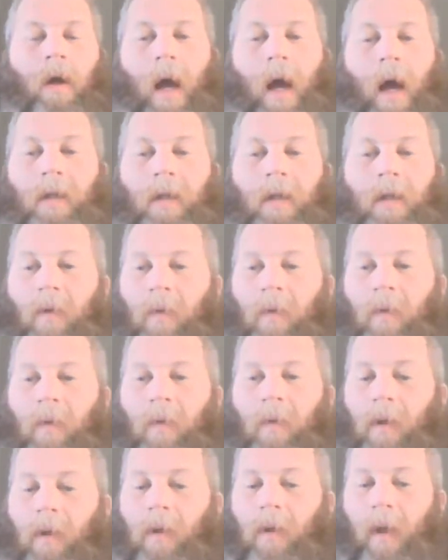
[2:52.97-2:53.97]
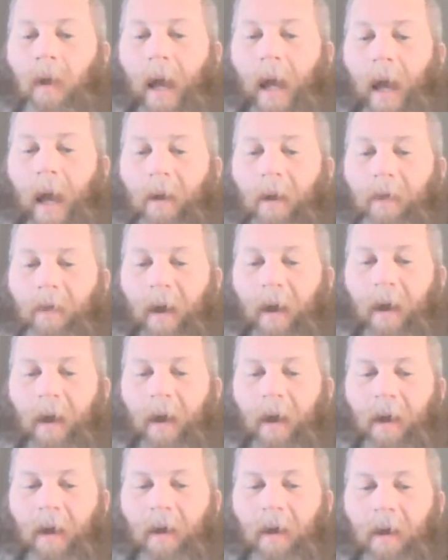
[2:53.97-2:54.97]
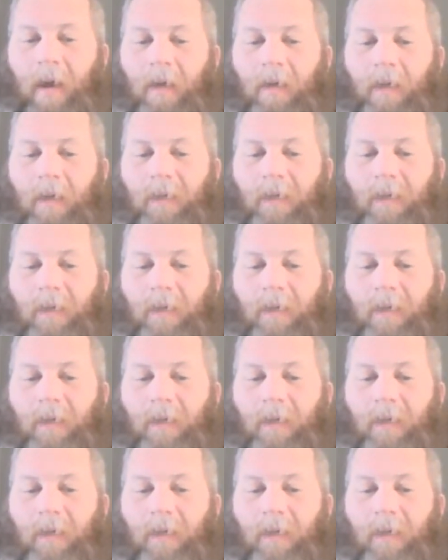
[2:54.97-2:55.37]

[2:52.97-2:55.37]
I don't have a